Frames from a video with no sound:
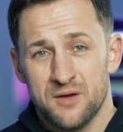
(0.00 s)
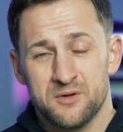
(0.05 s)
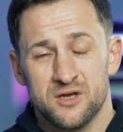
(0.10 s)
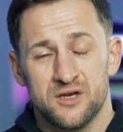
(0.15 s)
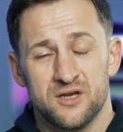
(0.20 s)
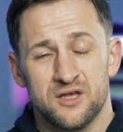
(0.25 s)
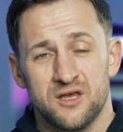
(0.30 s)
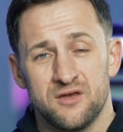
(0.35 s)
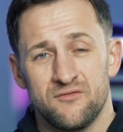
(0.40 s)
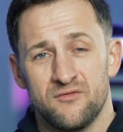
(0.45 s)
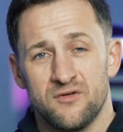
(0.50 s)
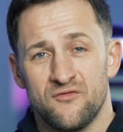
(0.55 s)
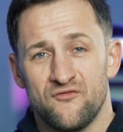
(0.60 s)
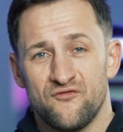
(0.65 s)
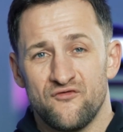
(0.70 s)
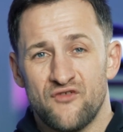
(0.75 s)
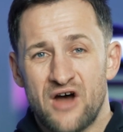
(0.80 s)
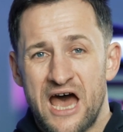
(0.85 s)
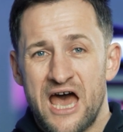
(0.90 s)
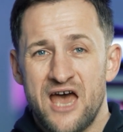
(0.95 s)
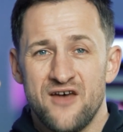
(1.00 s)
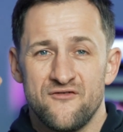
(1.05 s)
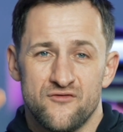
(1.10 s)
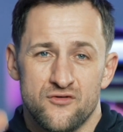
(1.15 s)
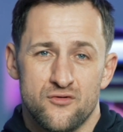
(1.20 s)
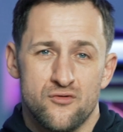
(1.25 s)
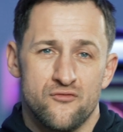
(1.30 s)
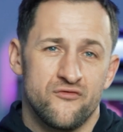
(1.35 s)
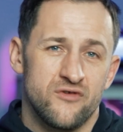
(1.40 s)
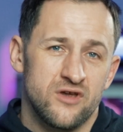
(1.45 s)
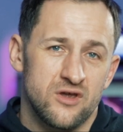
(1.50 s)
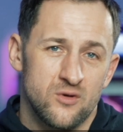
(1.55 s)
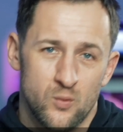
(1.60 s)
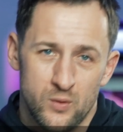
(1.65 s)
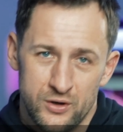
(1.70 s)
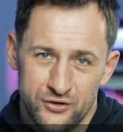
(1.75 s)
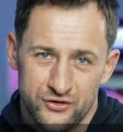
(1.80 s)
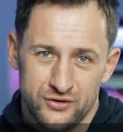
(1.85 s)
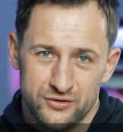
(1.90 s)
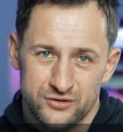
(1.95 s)
I'm gonna give you five roofing
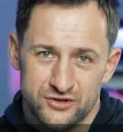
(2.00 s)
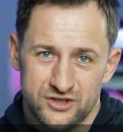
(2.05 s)
winter